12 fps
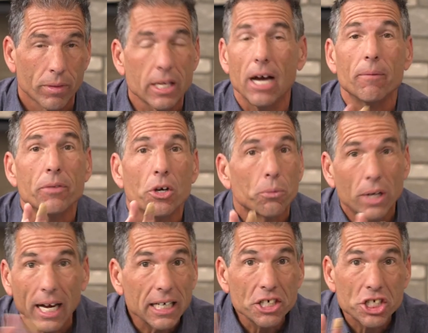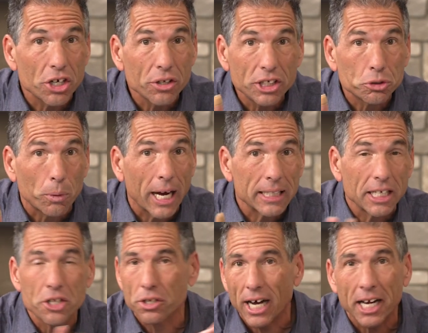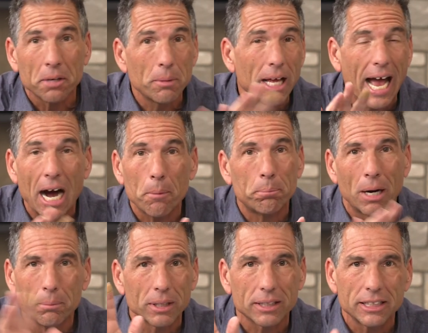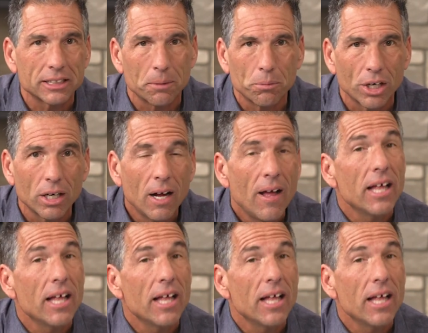Now, we're not going to share these widely. They're not going to be out publicly somewhere.